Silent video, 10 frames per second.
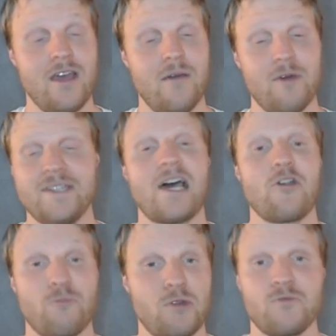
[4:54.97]
but his
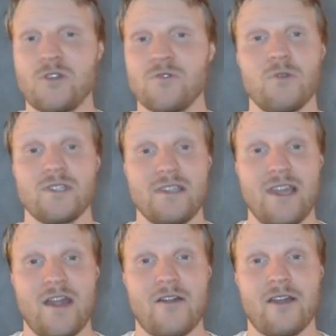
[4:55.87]
output just wasn't
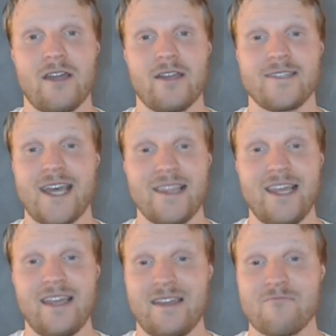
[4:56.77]
there,
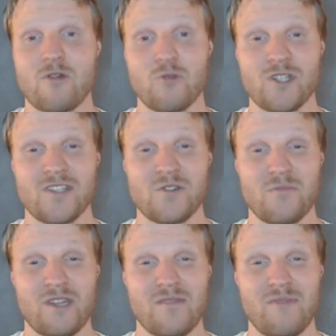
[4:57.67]
sadly. Marmoush has sort of
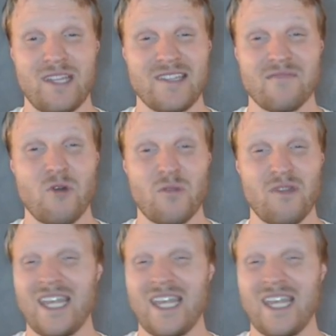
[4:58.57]
been a big disappointment.